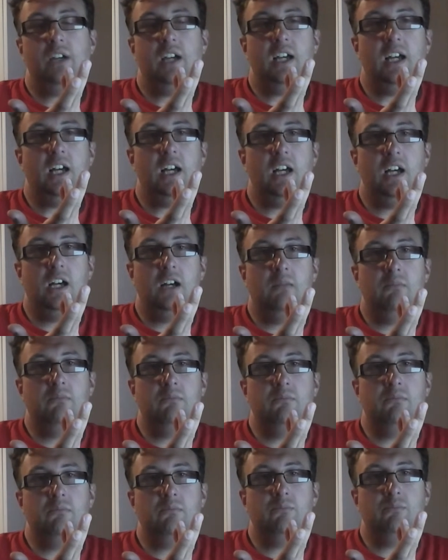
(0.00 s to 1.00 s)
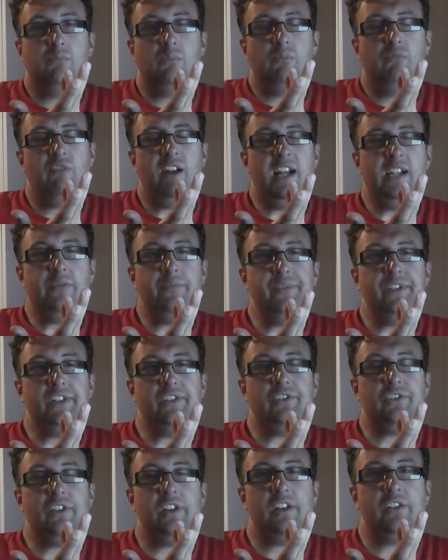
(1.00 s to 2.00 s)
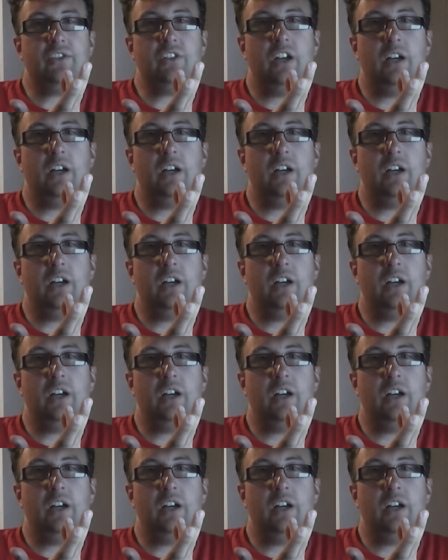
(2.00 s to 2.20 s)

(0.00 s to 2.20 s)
Um, Random DC has